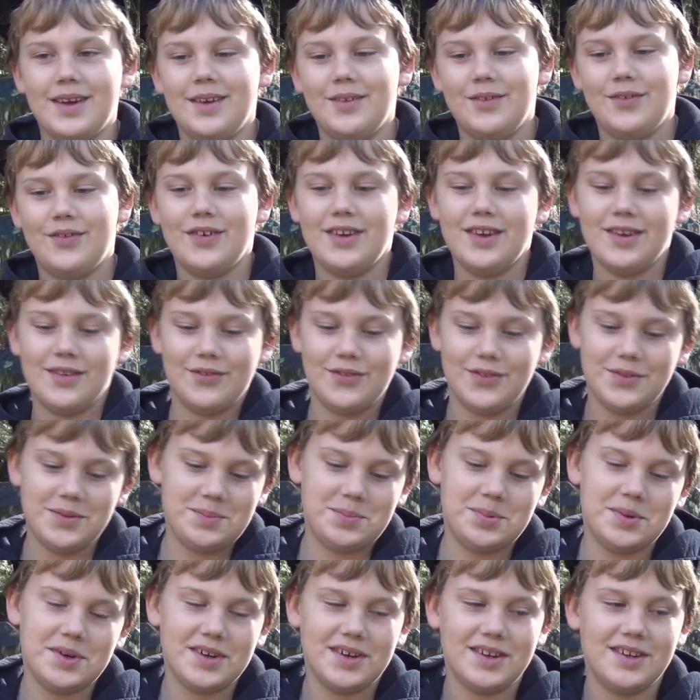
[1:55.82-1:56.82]
My
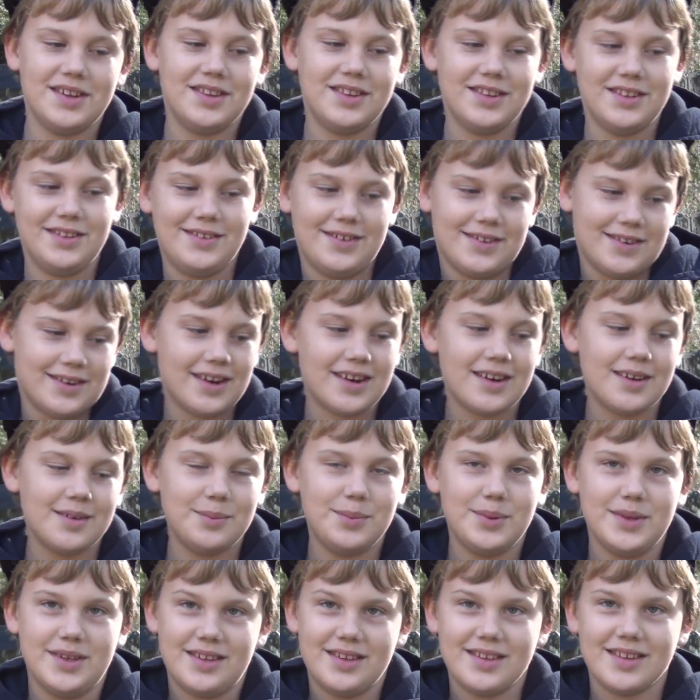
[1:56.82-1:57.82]
favorite part of the
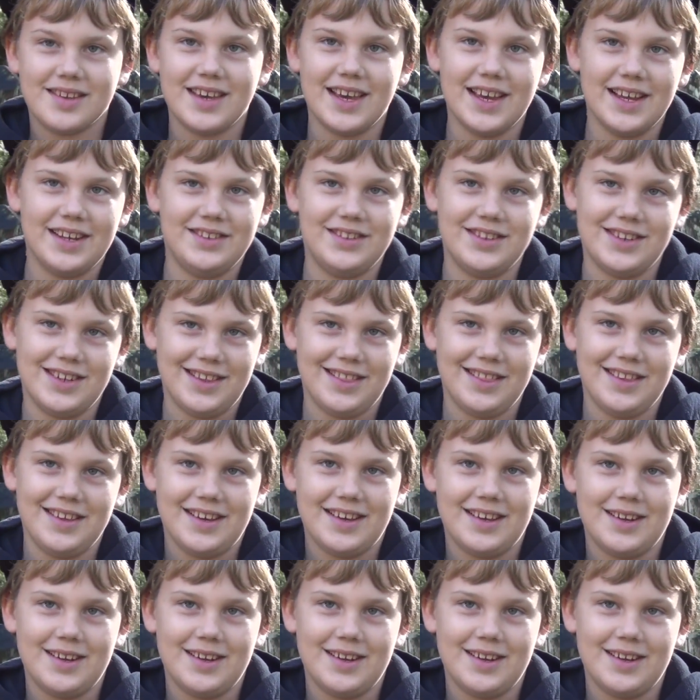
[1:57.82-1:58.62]
job is catching the